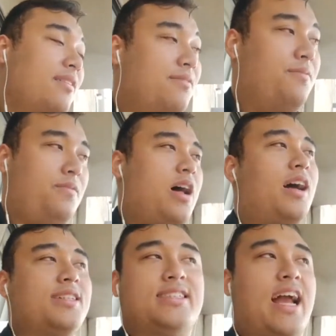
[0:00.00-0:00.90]
not in
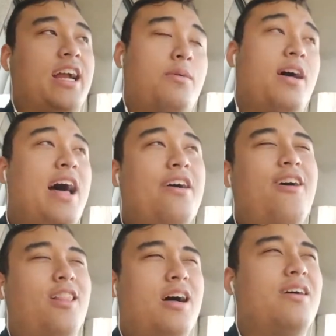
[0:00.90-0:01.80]
Sacramento. I have a
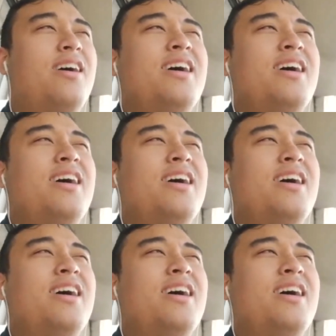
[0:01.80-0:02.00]
lot.